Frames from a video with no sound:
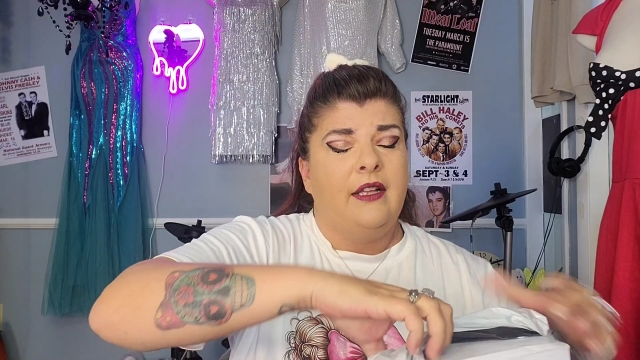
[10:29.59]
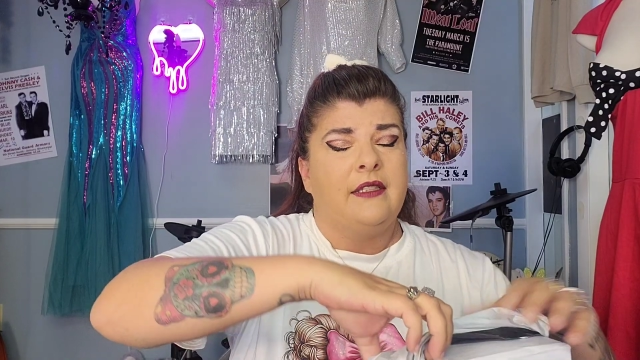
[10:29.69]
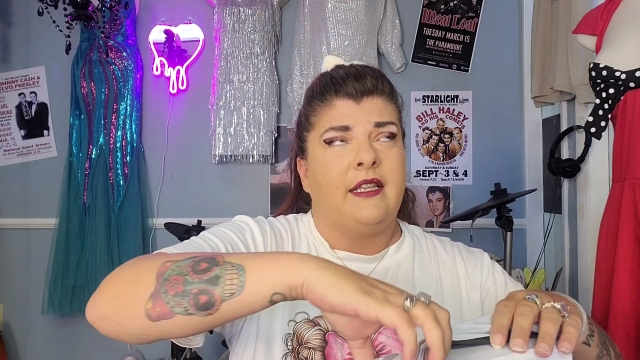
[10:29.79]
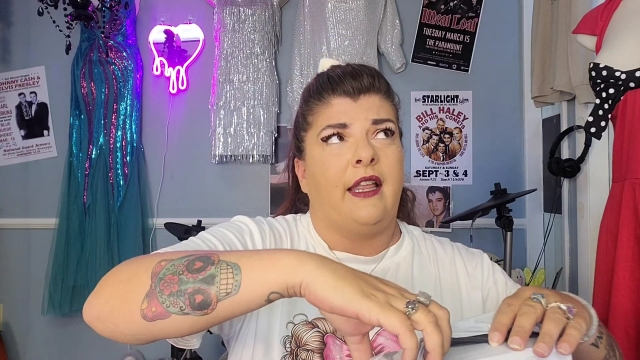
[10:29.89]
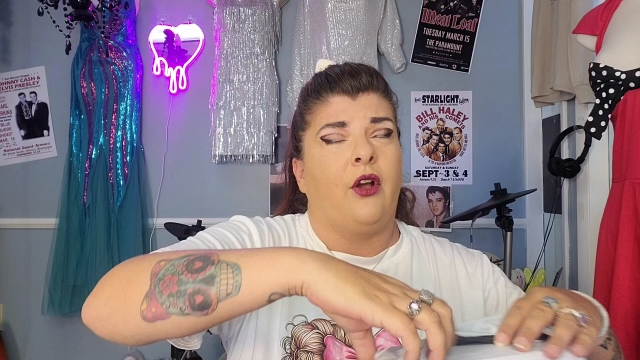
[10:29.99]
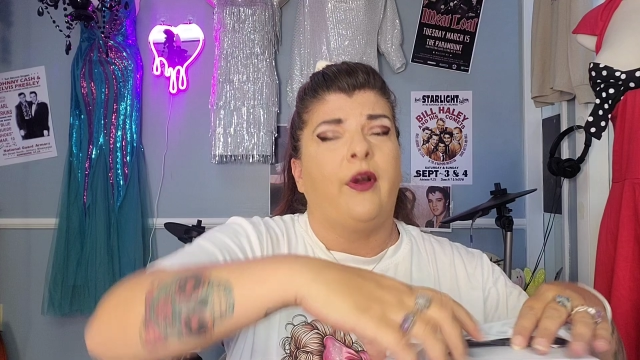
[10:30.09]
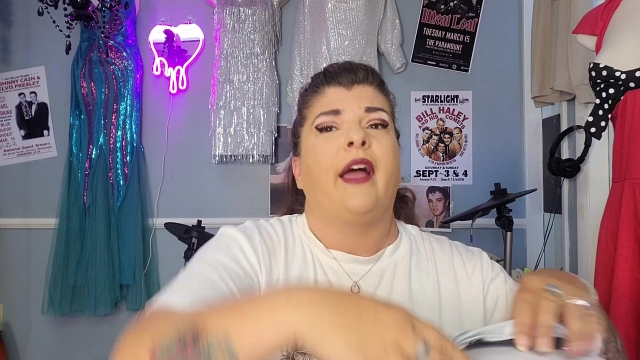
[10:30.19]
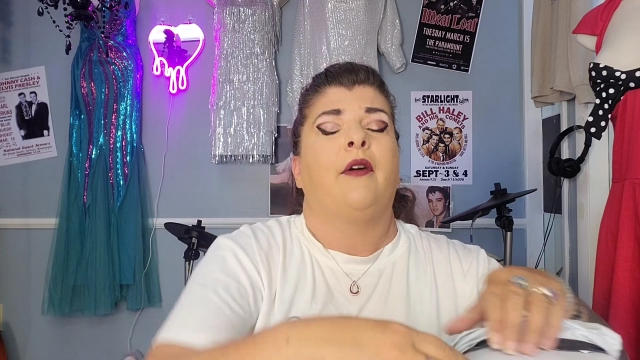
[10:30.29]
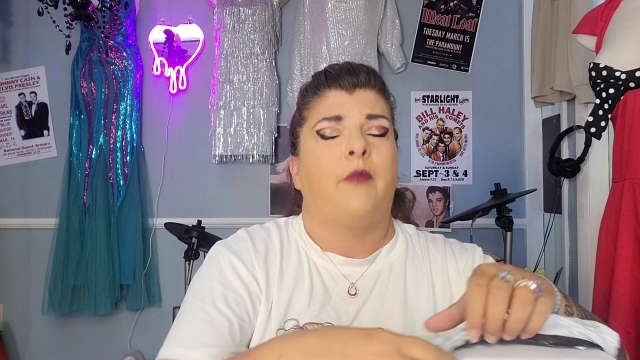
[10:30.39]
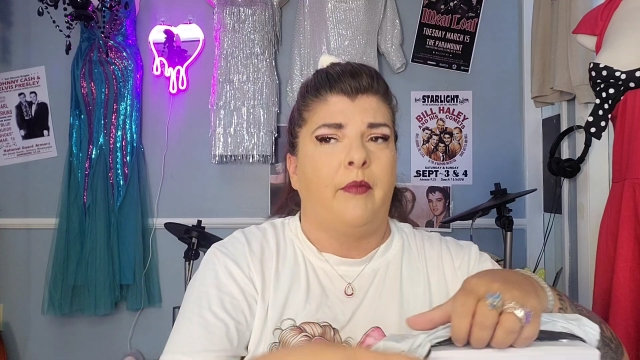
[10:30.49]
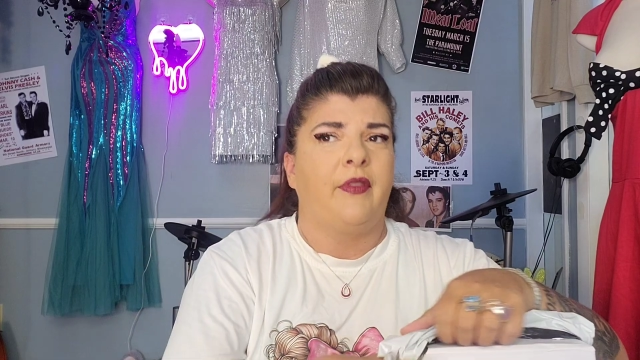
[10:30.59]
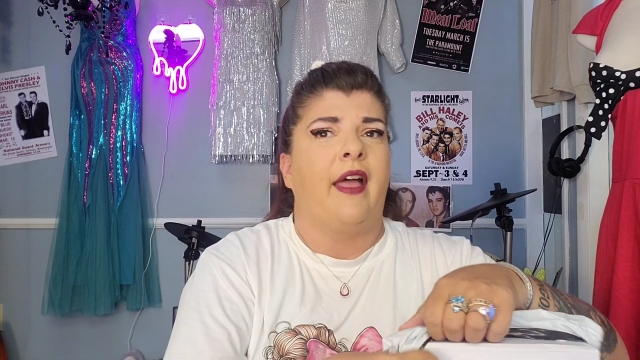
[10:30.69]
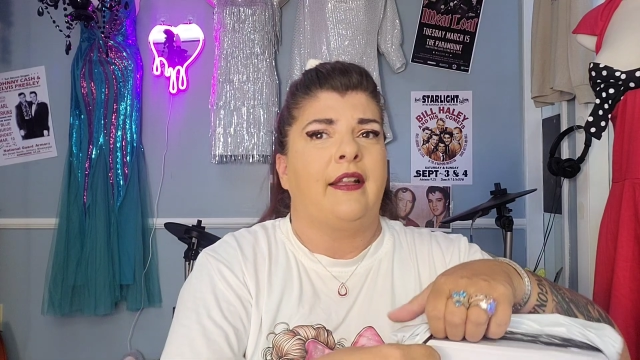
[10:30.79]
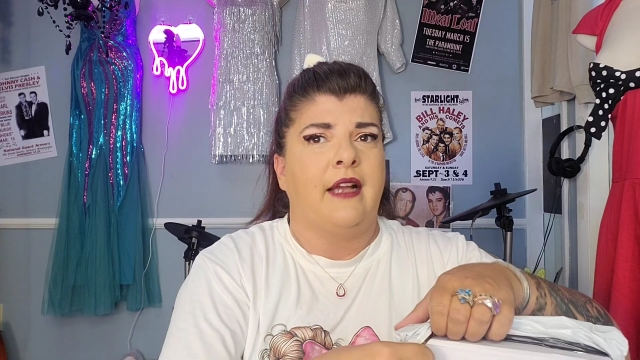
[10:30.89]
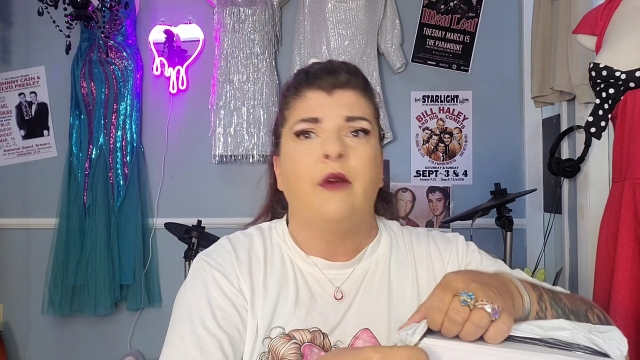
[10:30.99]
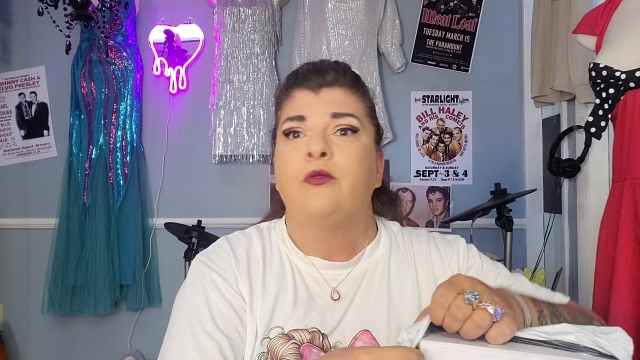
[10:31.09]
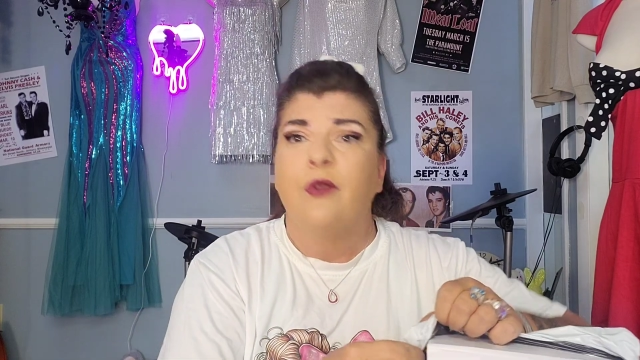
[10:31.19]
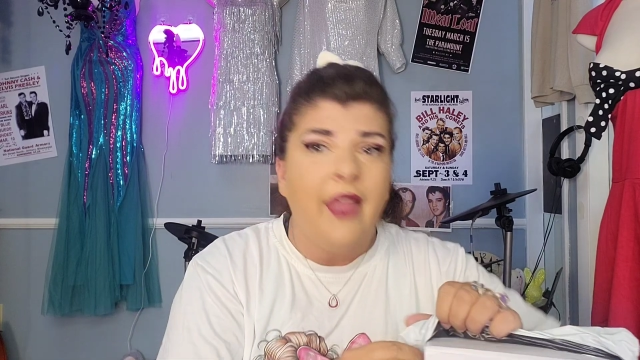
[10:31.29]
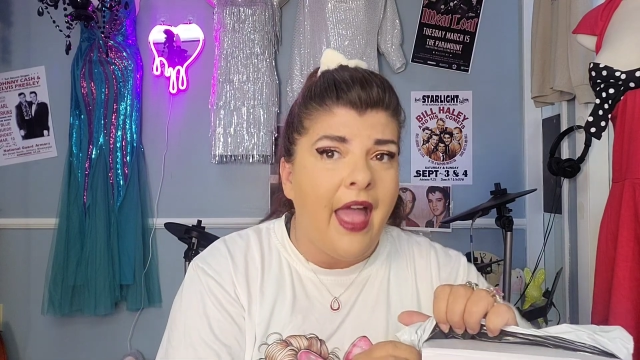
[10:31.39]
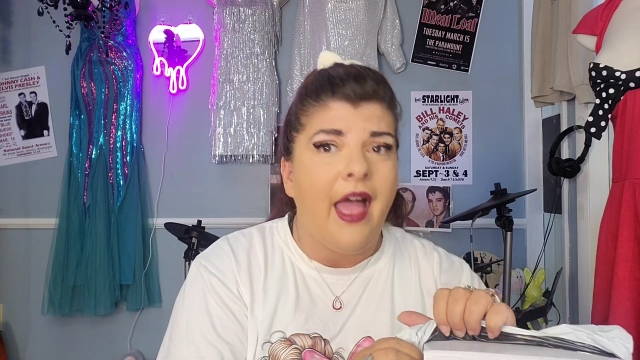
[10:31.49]
So like, okay, I remember that it comes
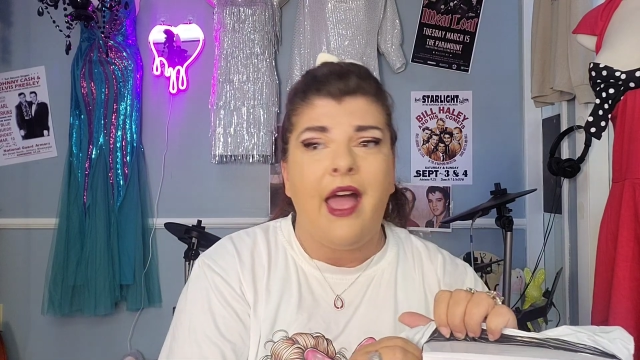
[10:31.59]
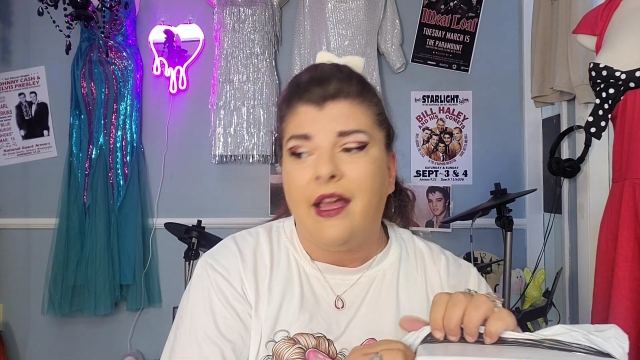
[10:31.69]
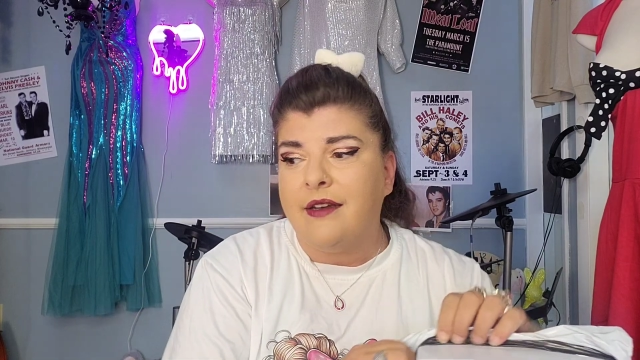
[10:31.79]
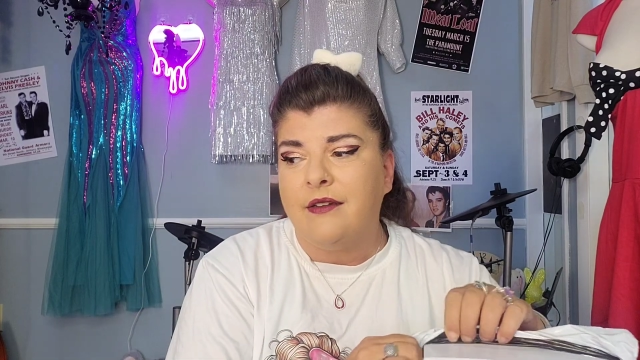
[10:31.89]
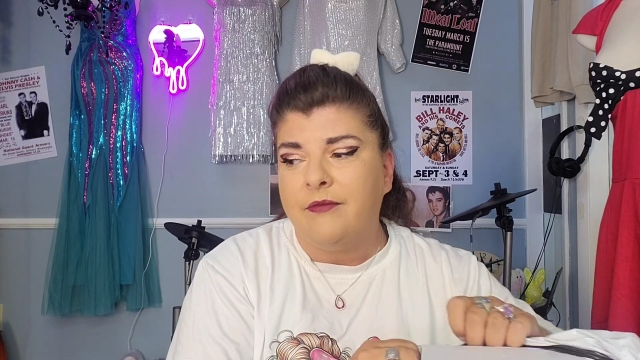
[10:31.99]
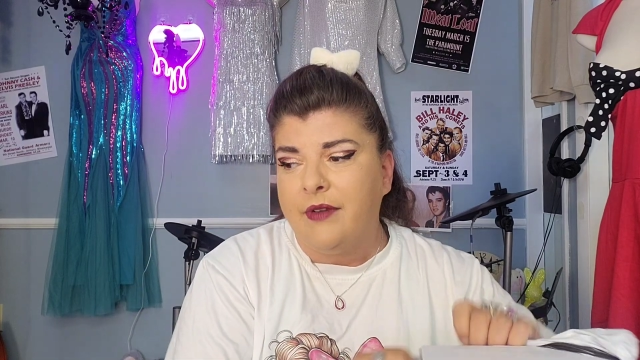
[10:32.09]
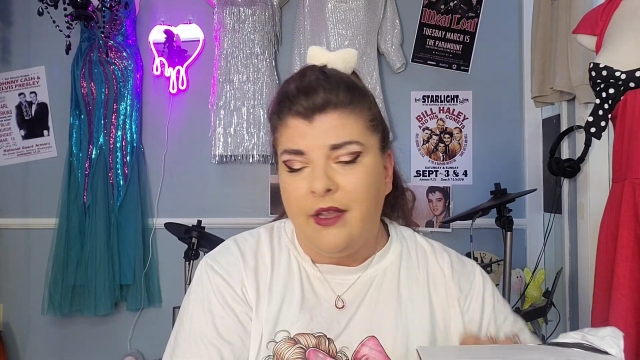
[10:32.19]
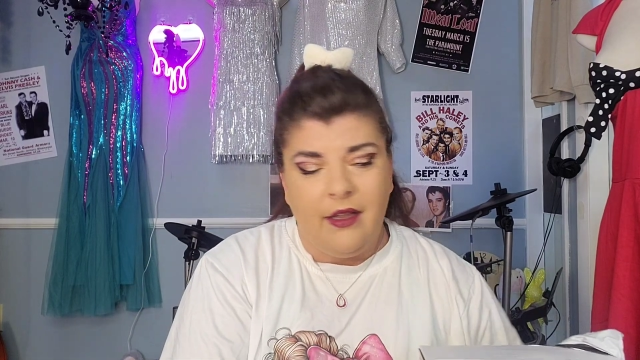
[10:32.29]
with that, and